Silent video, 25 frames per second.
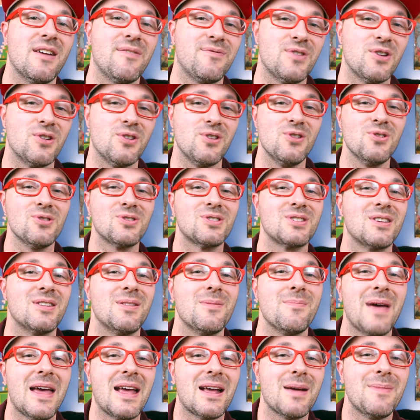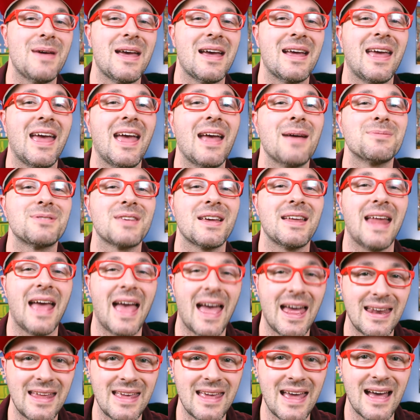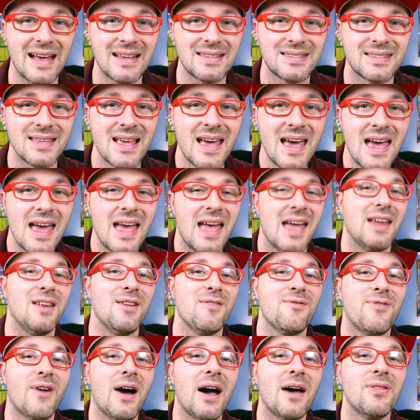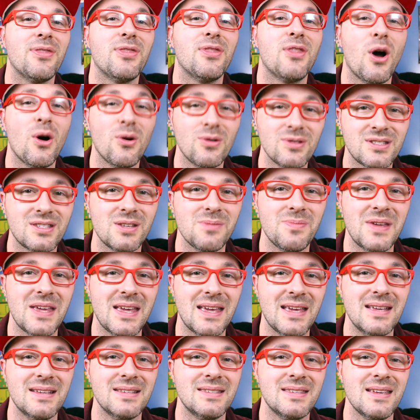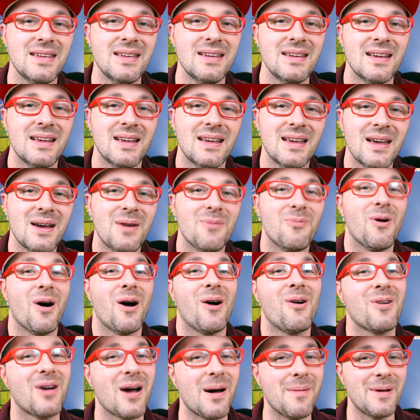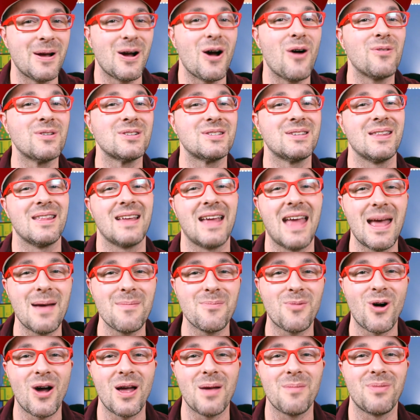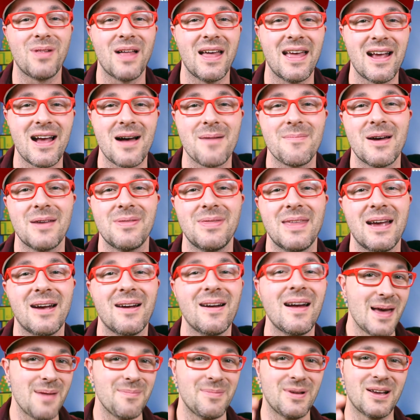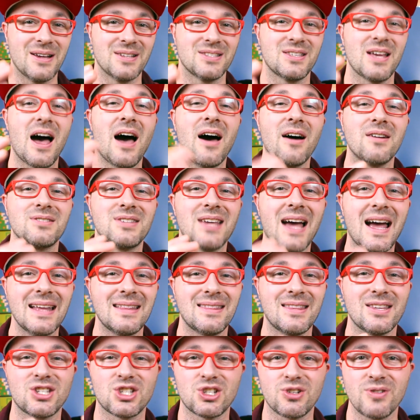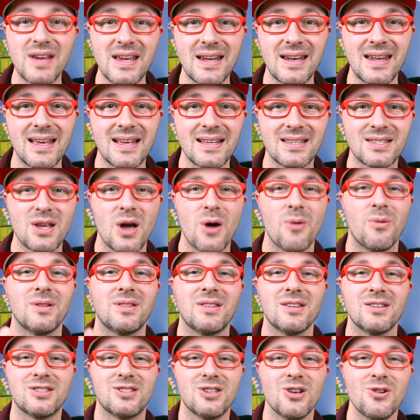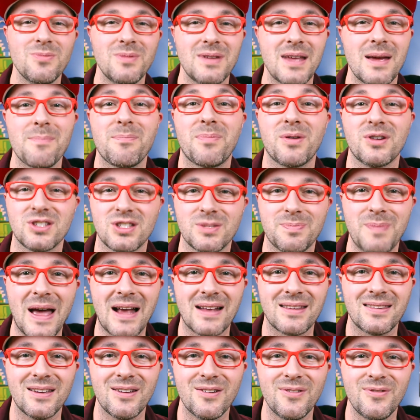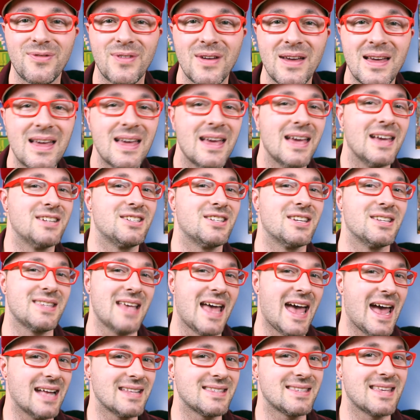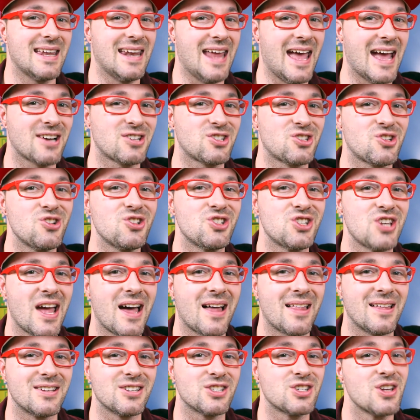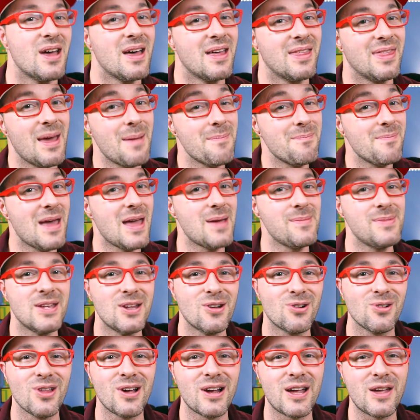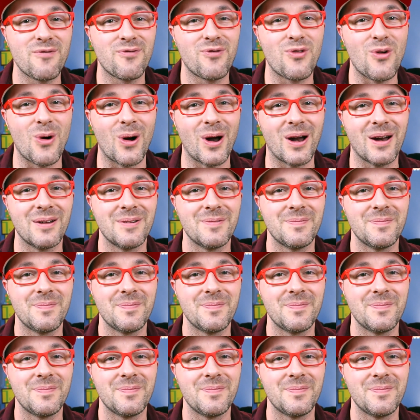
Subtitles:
If you're used to the Mega Man games on NES and you find those to be easy, well, coming over to the Game Boy and playing them on there, because how tight the screen is with the zoomed in perspective, it just adds that extra challenge that maybe you're looking for.